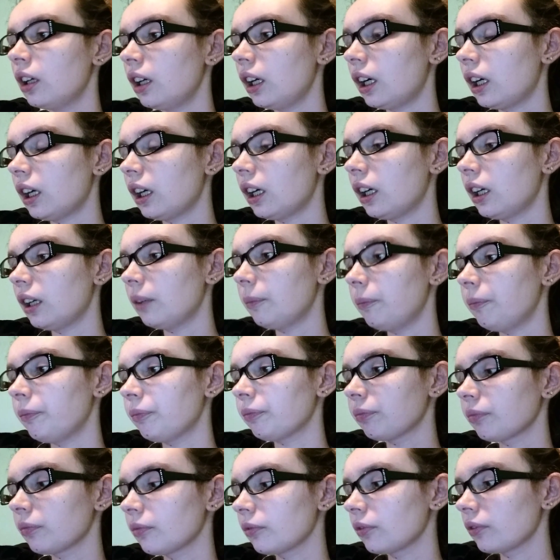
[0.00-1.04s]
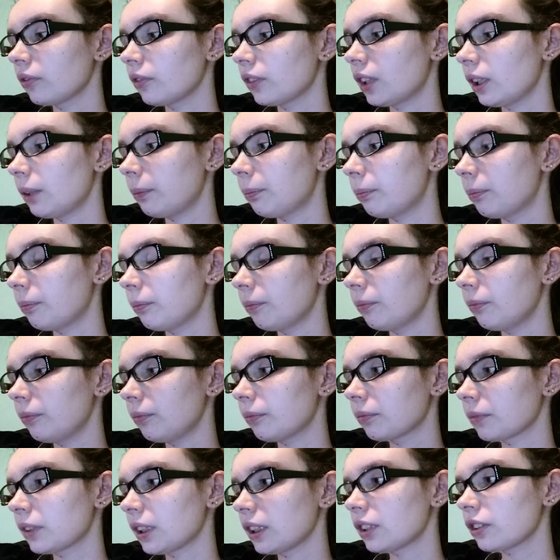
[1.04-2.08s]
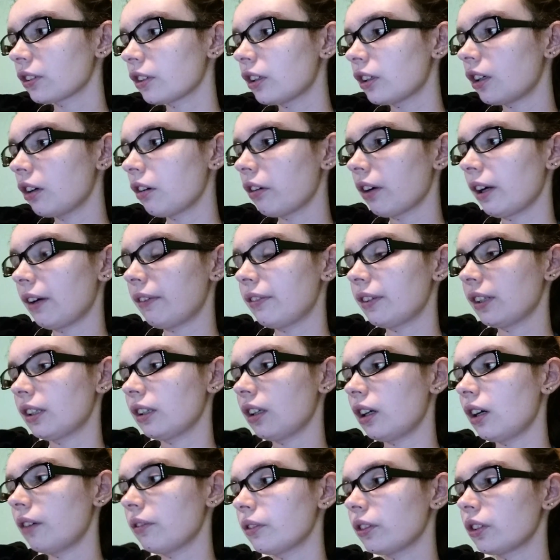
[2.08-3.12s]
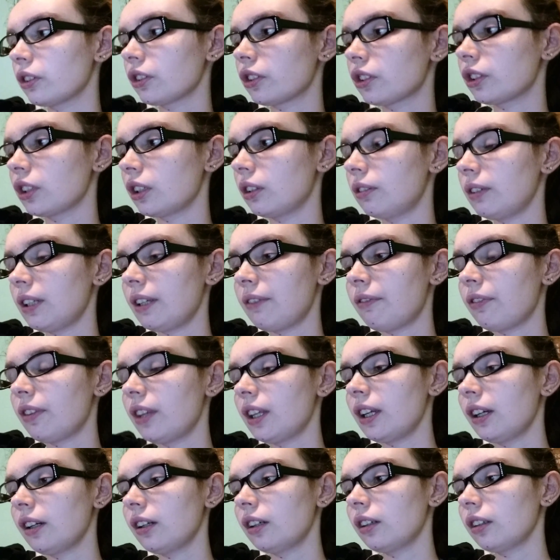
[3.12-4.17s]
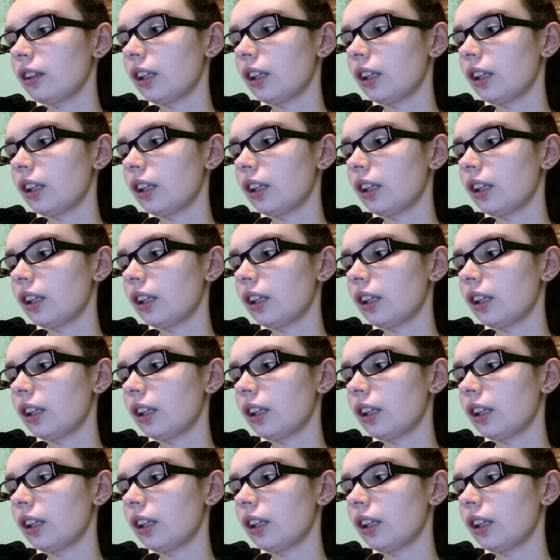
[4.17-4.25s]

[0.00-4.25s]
Um, the These are all graphic novels, so if they're,